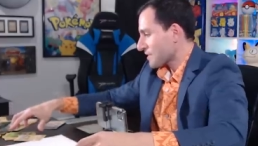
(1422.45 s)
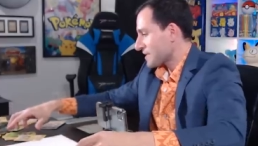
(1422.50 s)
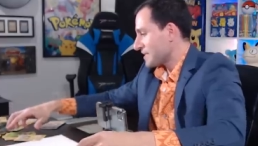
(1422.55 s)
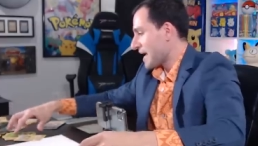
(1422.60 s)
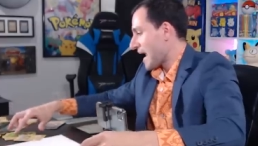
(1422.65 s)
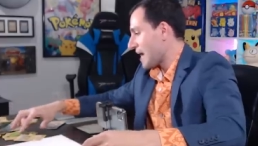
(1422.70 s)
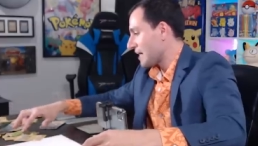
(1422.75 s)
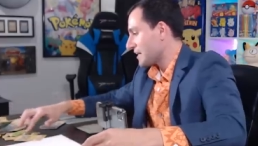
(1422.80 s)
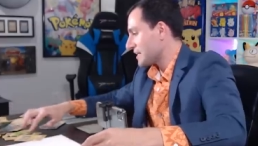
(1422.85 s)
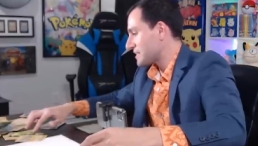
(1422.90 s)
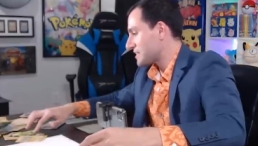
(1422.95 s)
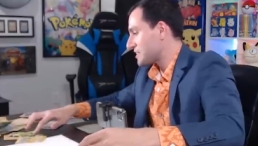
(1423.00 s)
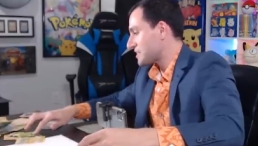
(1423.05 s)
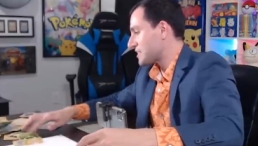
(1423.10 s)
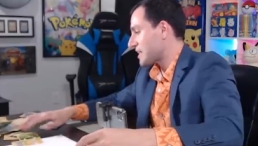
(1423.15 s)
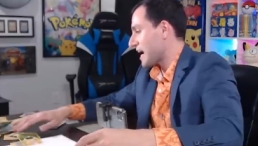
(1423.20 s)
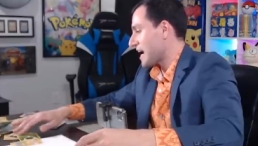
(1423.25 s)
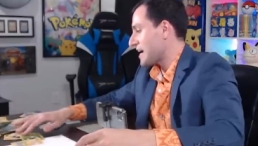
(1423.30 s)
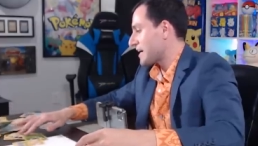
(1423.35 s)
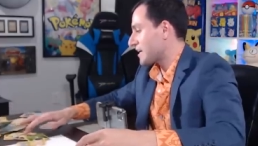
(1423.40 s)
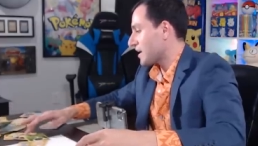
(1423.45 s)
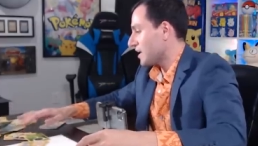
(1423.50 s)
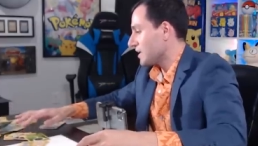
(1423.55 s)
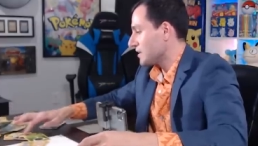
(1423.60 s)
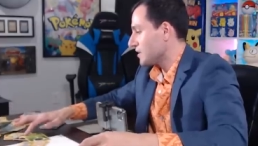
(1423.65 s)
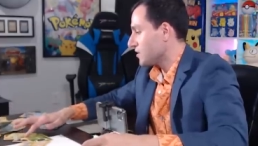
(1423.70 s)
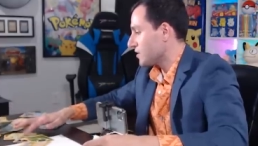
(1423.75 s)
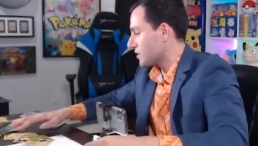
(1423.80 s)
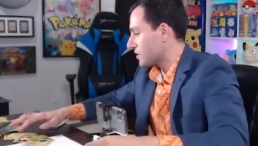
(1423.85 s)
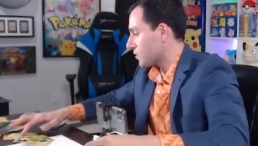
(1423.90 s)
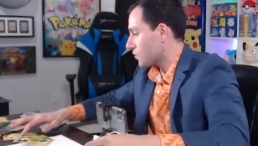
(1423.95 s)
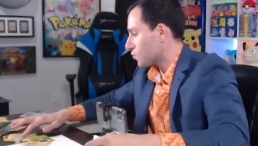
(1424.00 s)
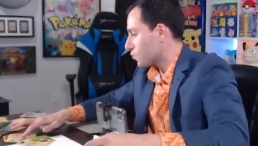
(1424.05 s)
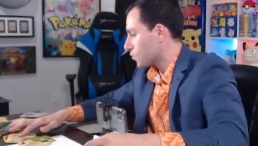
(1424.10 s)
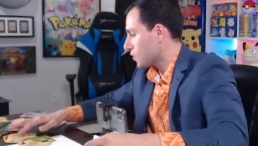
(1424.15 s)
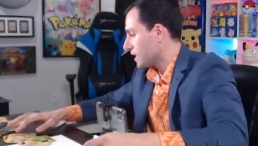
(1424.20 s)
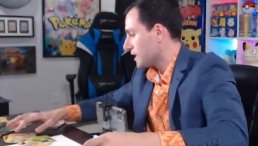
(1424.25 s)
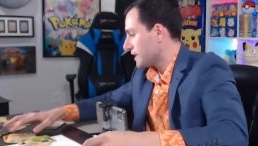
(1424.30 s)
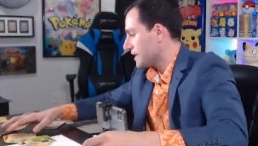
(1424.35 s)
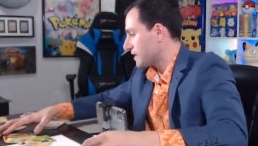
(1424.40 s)
Now let's take a look
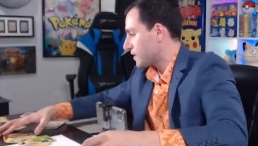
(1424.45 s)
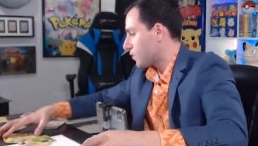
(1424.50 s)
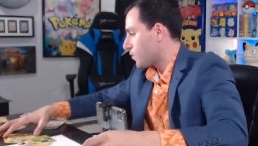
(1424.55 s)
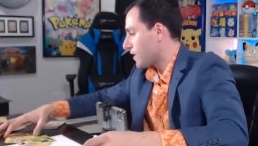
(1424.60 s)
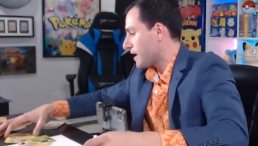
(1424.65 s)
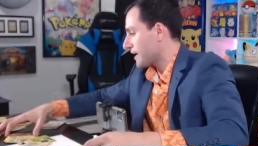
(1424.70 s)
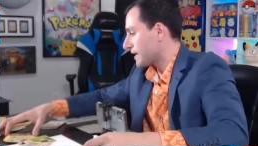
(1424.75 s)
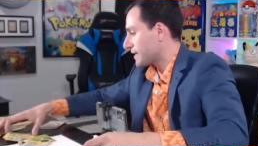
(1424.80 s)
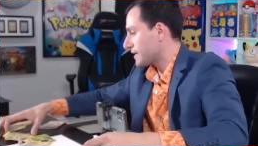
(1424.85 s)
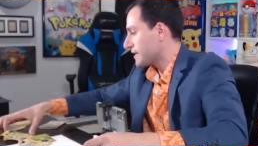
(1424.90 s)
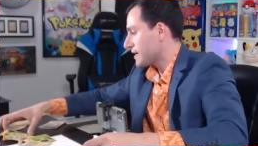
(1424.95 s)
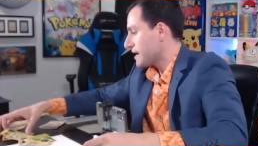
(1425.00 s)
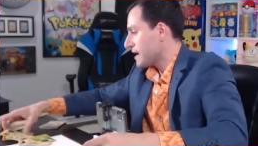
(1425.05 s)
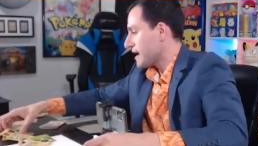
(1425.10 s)
really quick